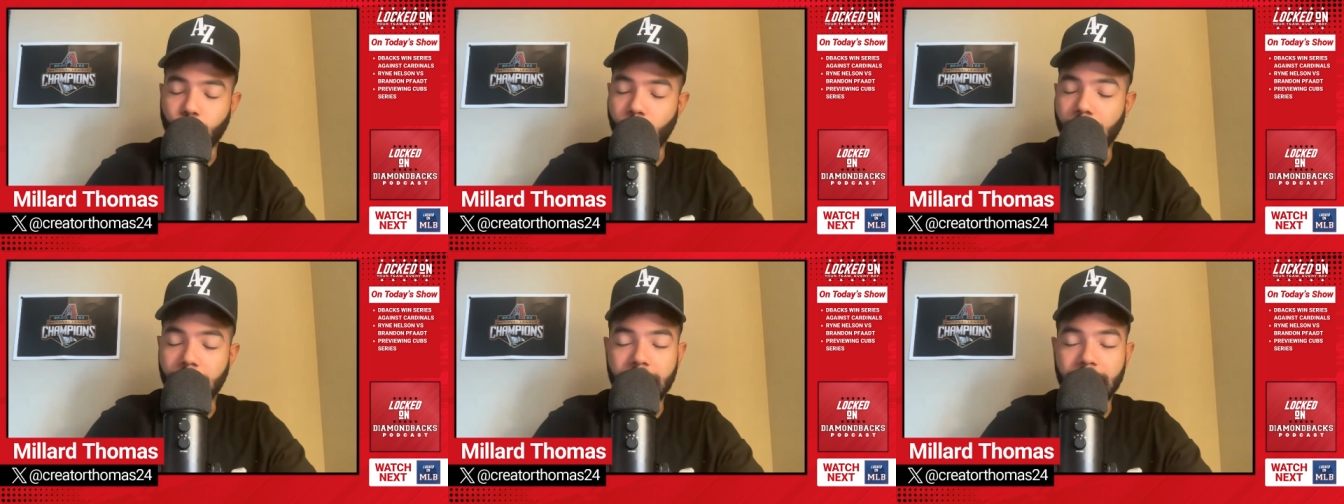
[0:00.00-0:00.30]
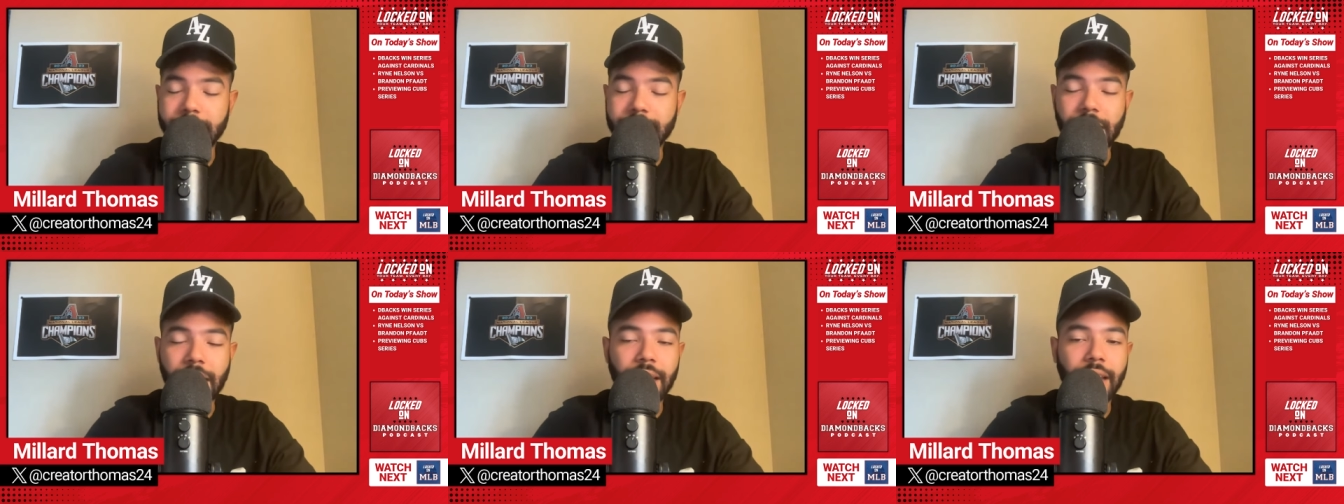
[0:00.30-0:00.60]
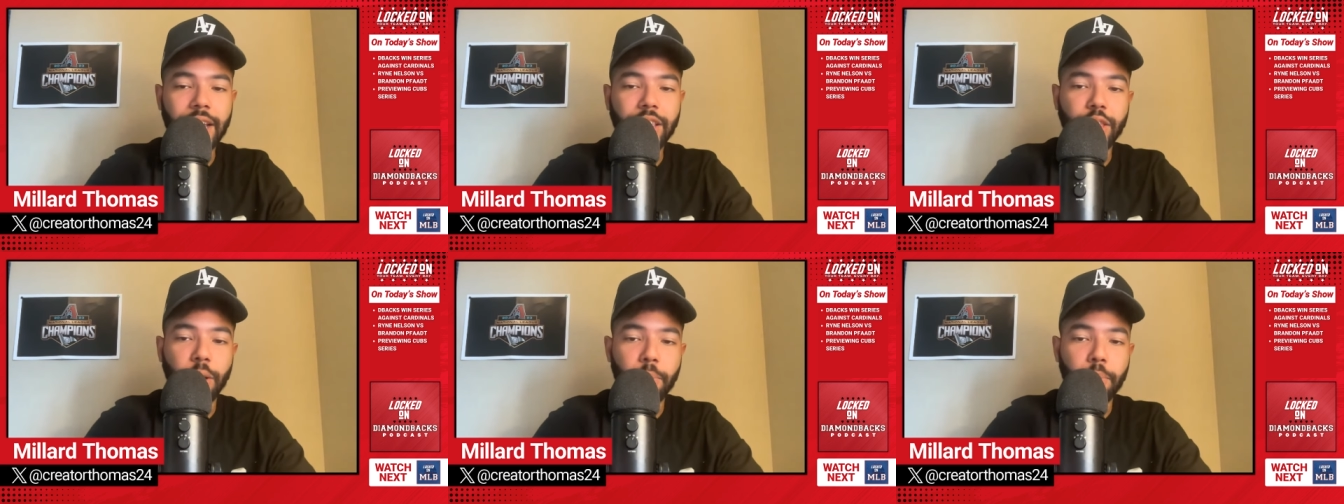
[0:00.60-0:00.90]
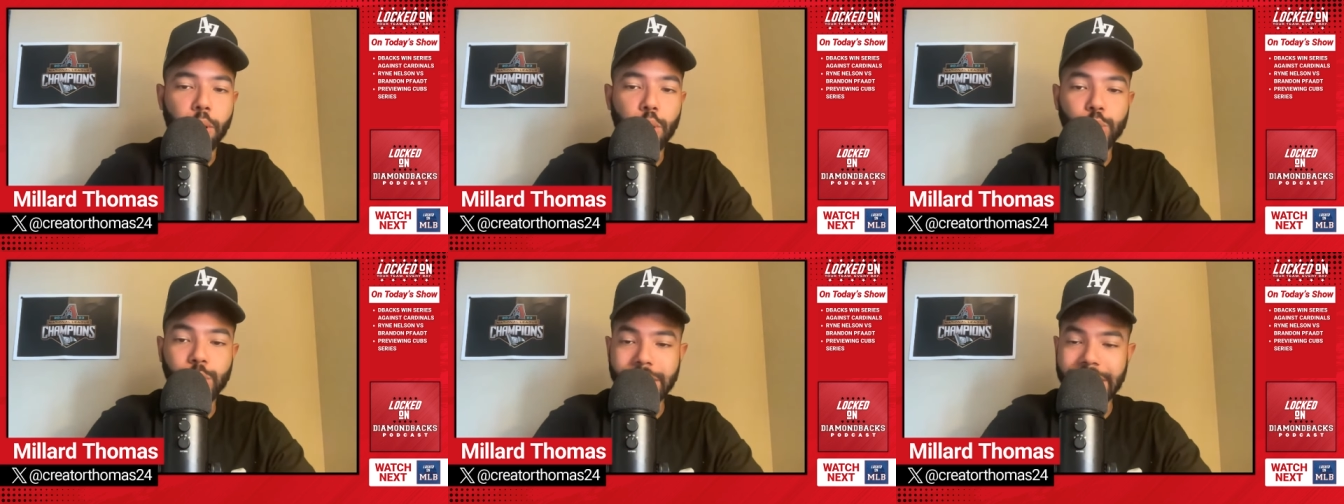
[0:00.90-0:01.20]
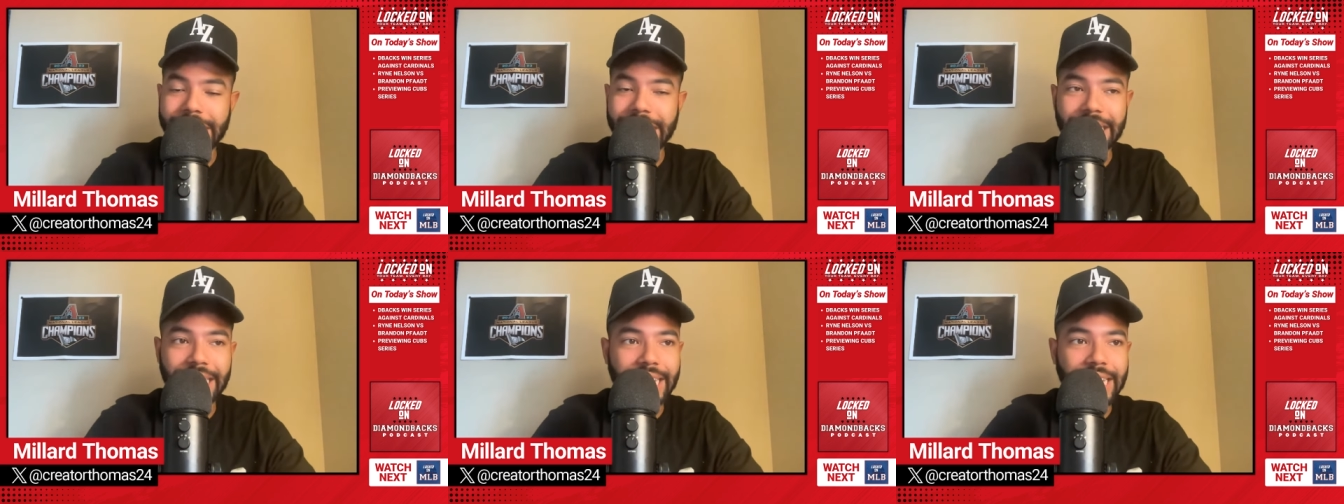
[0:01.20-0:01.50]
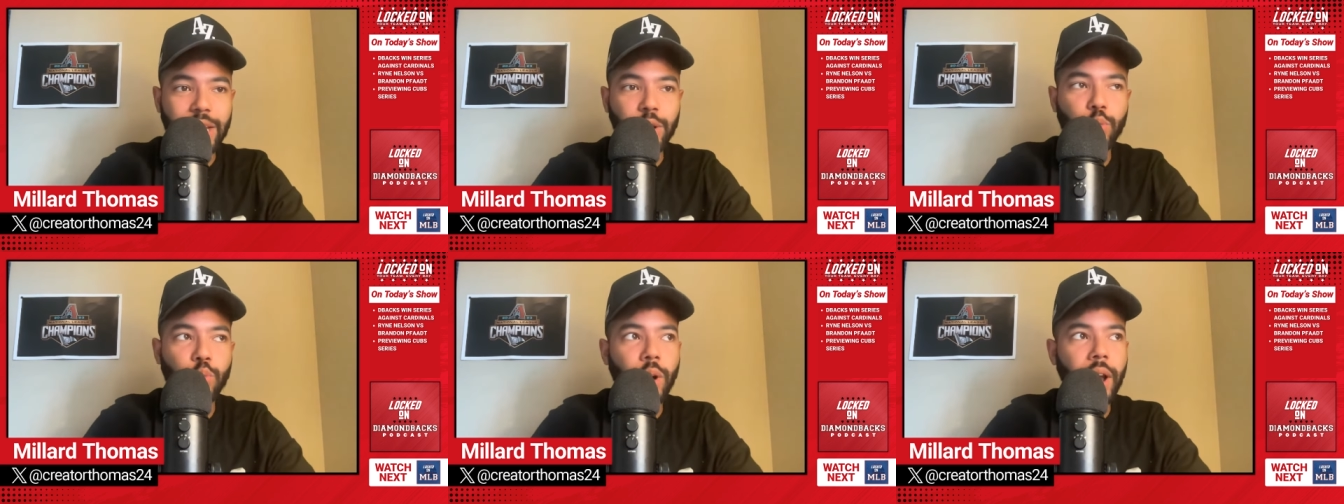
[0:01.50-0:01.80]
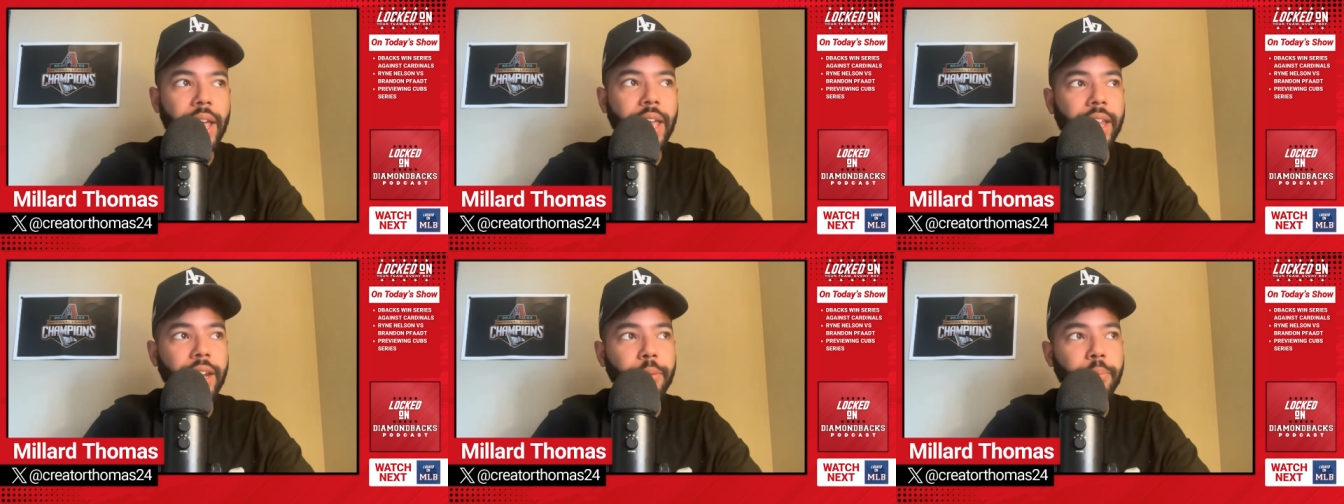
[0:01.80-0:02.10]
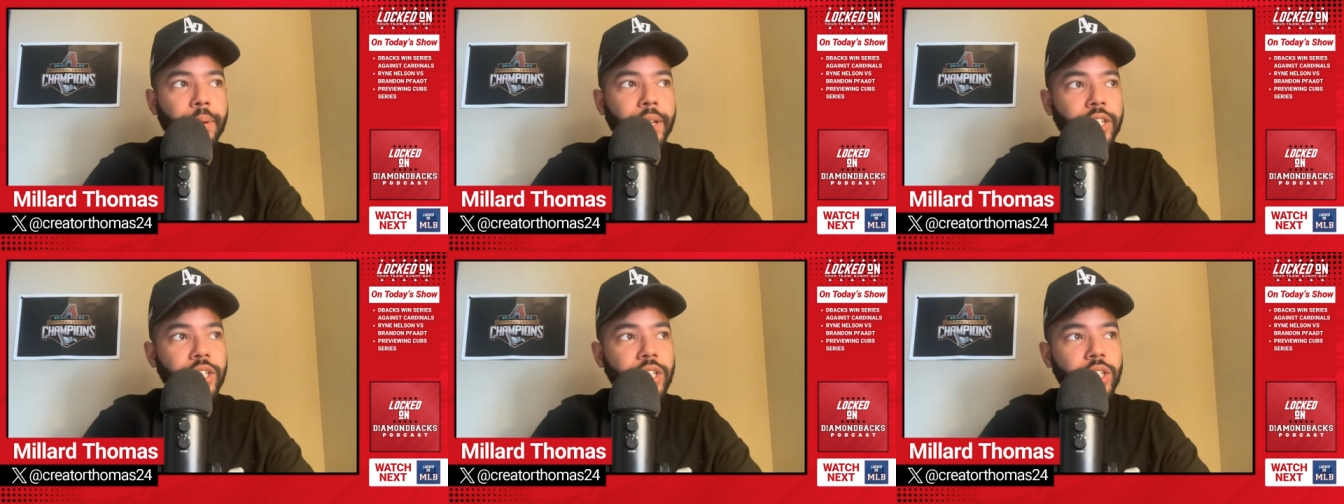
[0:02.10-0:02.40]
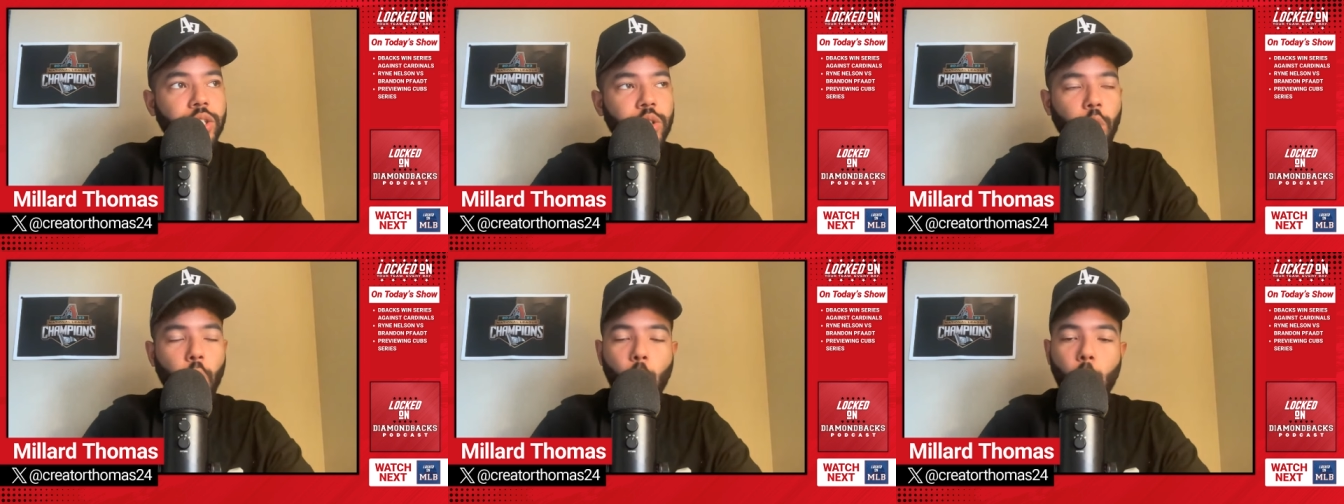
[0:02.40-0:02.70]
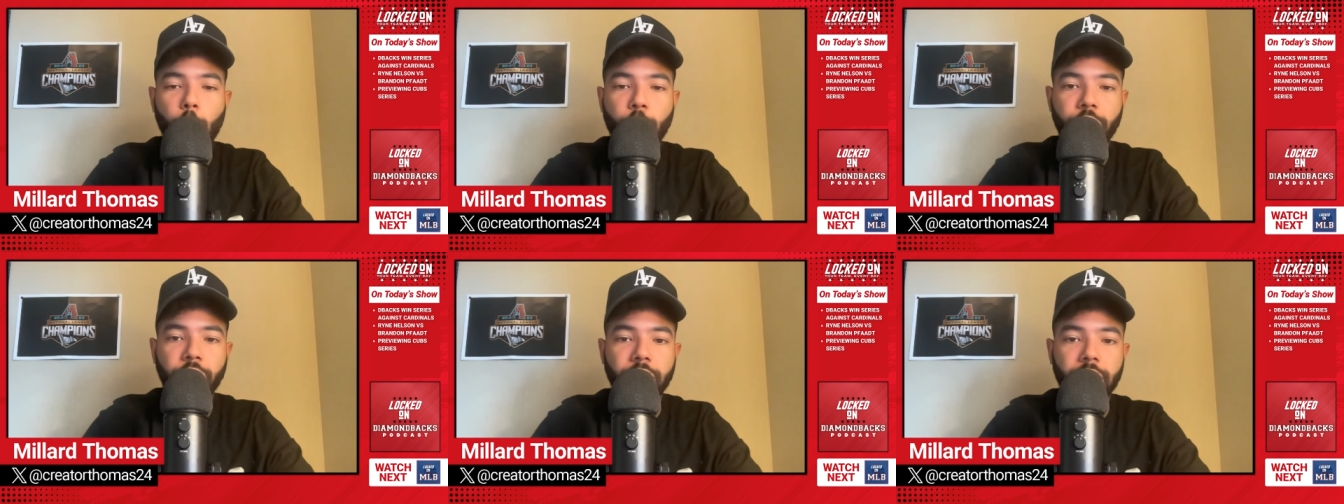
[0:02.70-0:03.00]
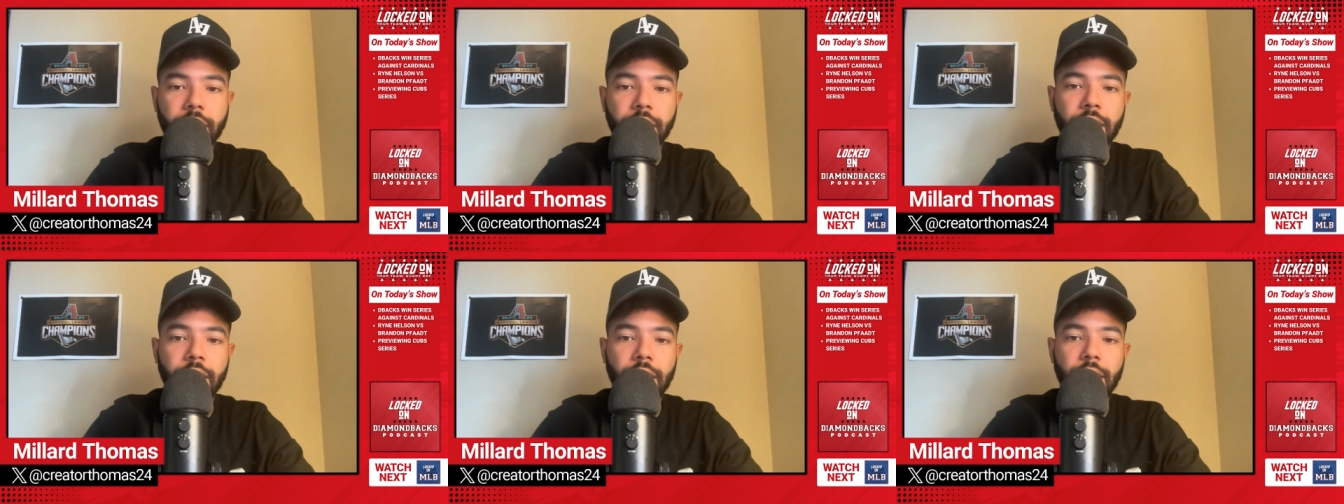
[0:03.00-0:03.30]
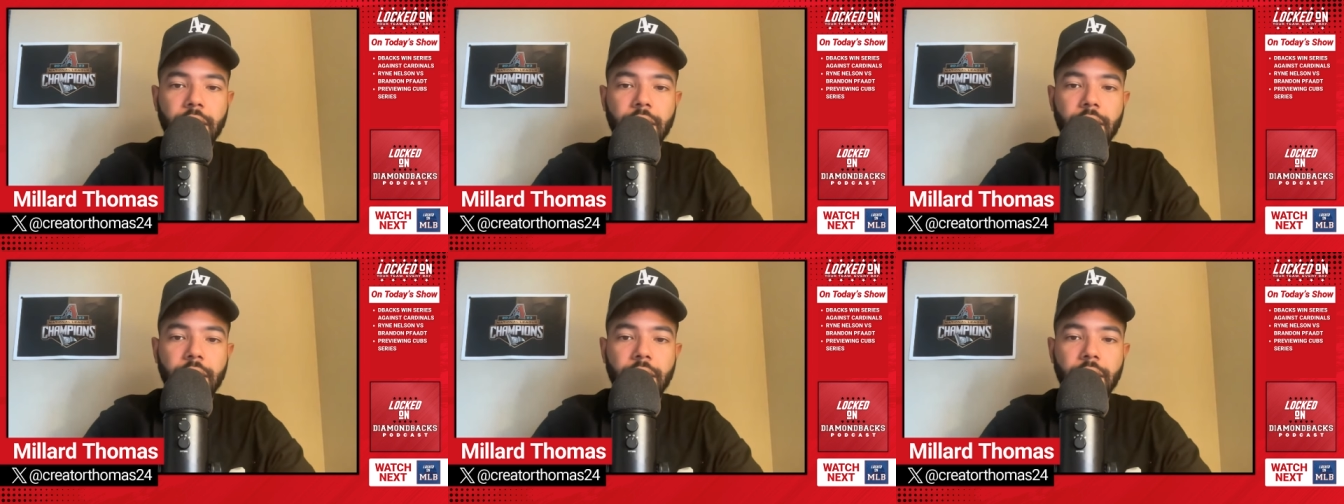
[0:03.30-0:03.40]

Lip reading: It's not like the most elite right-handed pitching. So hopefully